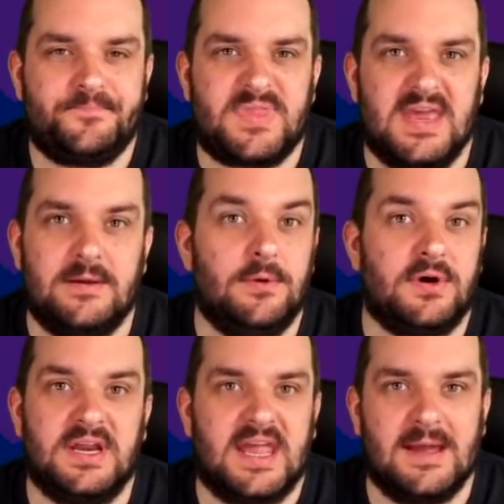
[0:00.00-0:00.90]
And I'm not
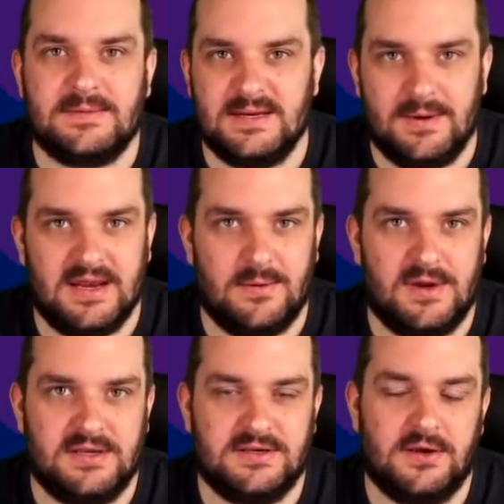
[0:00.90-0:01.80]
going to captain him
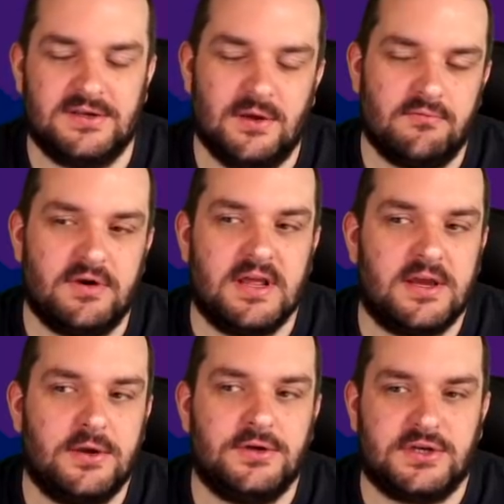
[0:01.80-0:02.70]
anyway, so it's not really a
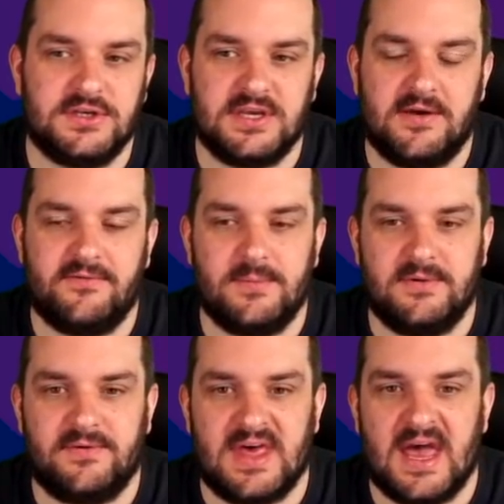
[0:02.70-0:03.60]
huge concern for me
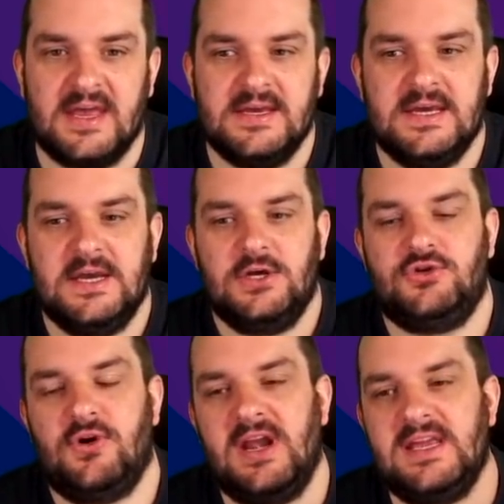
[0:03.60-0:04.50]
for that.
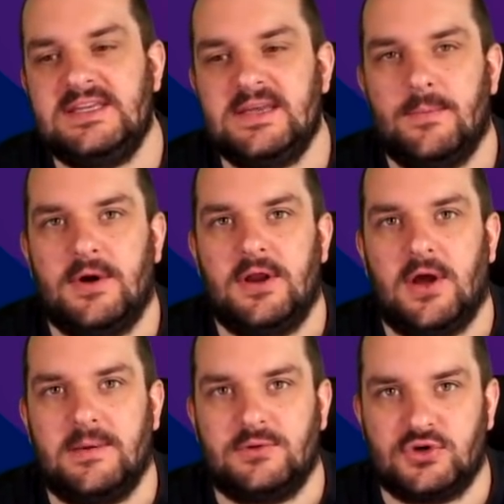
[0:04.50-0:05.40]
Trent is someone
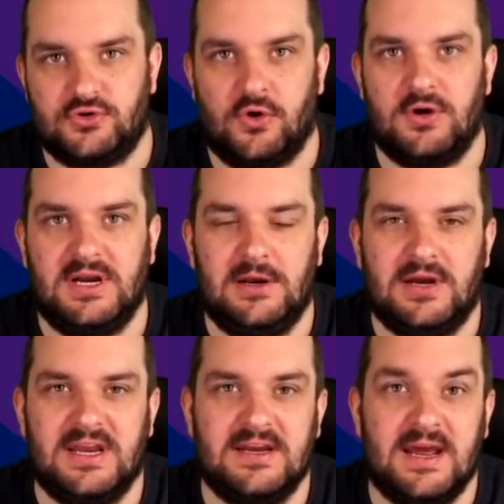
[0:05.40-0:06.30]
I'm strongly
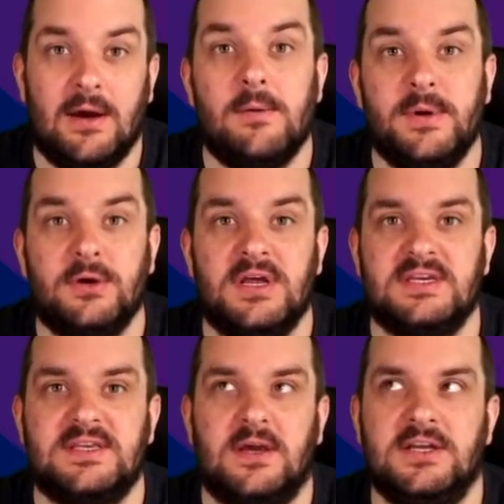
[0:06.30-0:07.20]
looking at now. I'll be
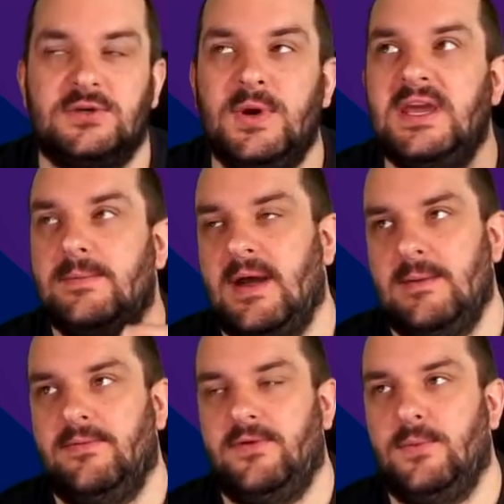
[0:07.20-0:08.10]
honest, I tweeted about
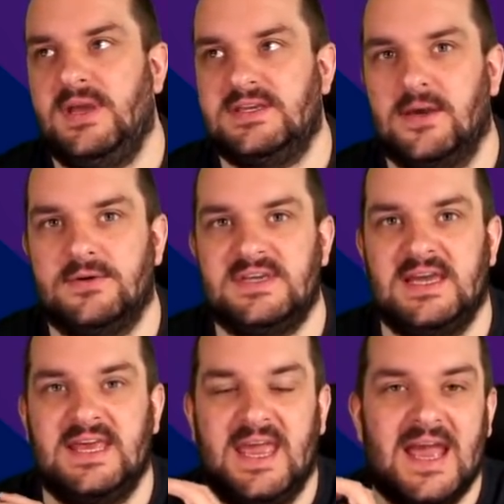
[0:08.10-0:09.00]
him a few weeks ago
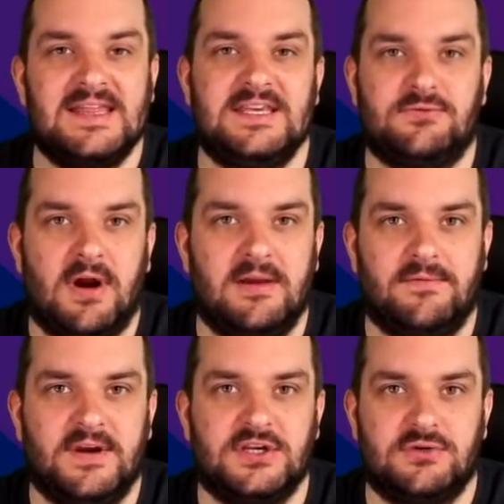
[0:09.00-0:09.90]
saying that he had this great
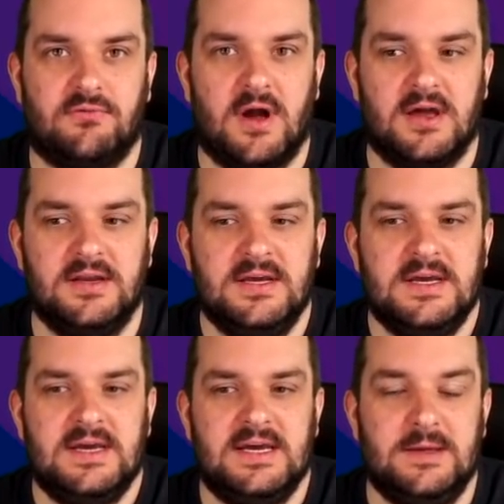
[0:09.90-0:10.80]
fixture run
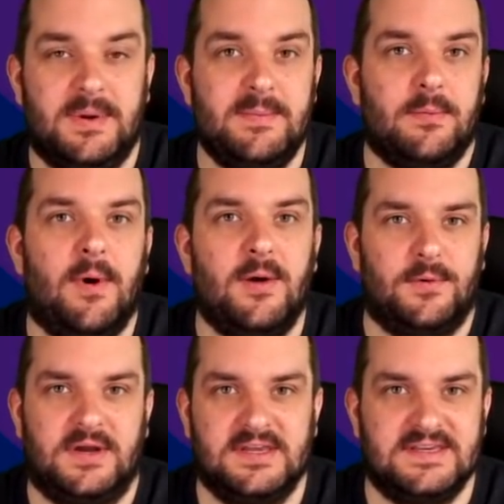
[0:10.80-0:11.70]
and that people might
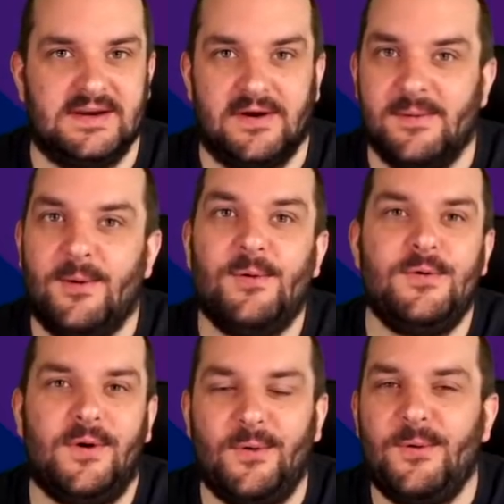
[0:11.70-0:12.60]
want to consider him.
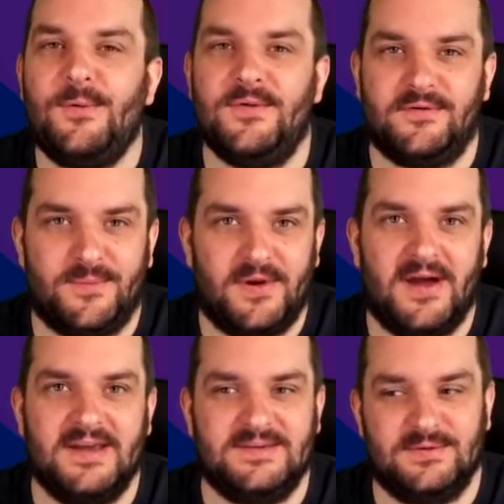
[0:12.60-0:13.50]
All the
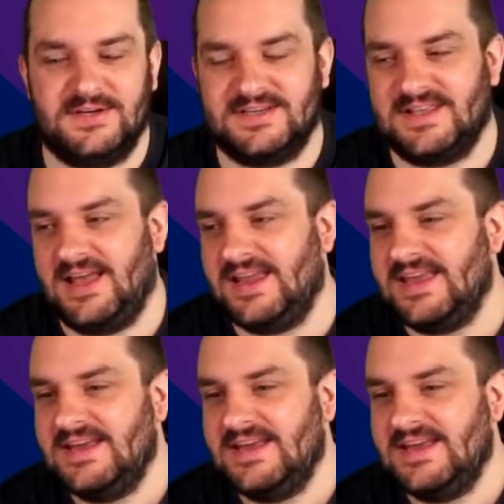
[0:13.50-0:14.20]
replies were just like,